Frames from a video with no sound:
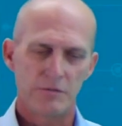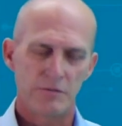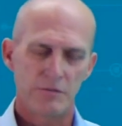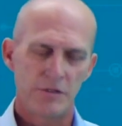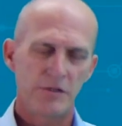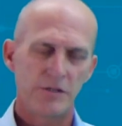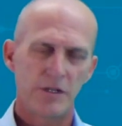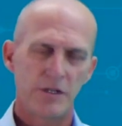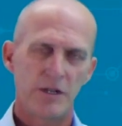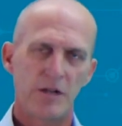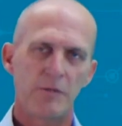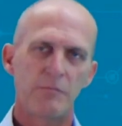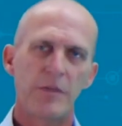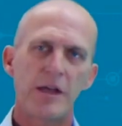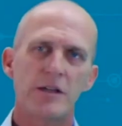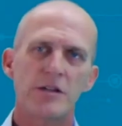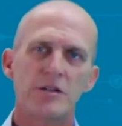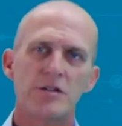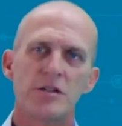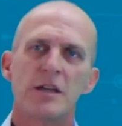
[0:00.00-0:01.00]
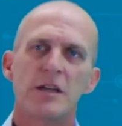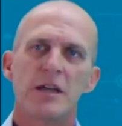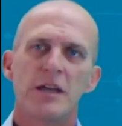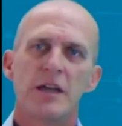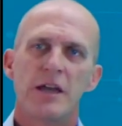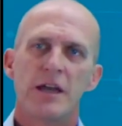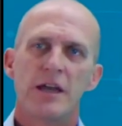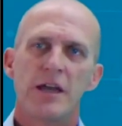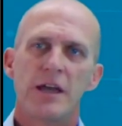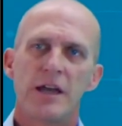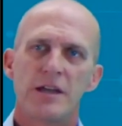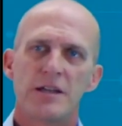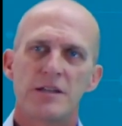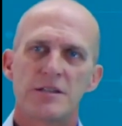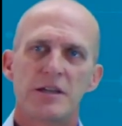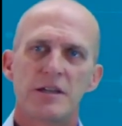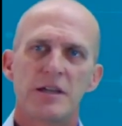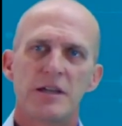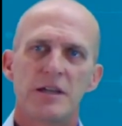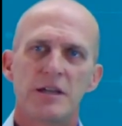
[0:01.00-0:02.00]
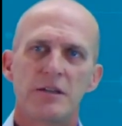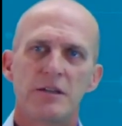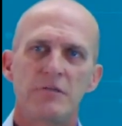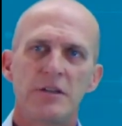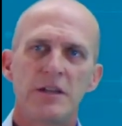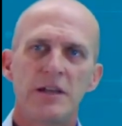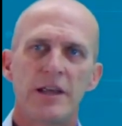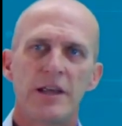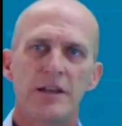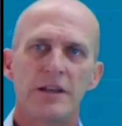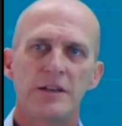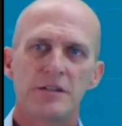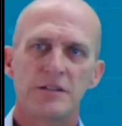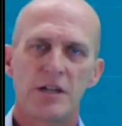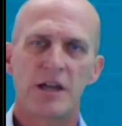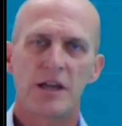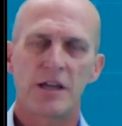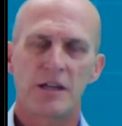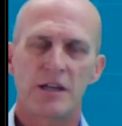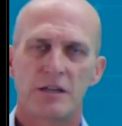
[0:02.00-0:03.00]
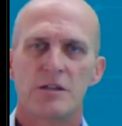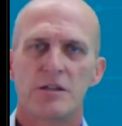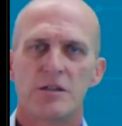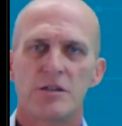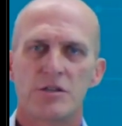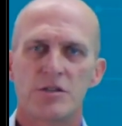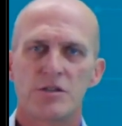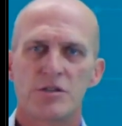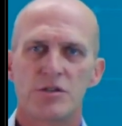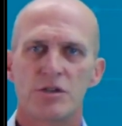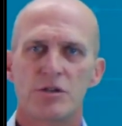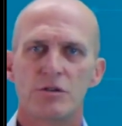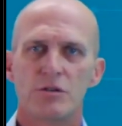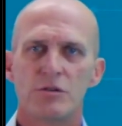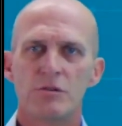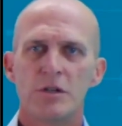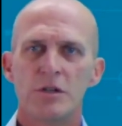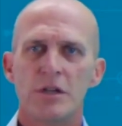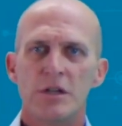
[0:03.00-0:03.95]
Ethernet package has a VLAN tag. So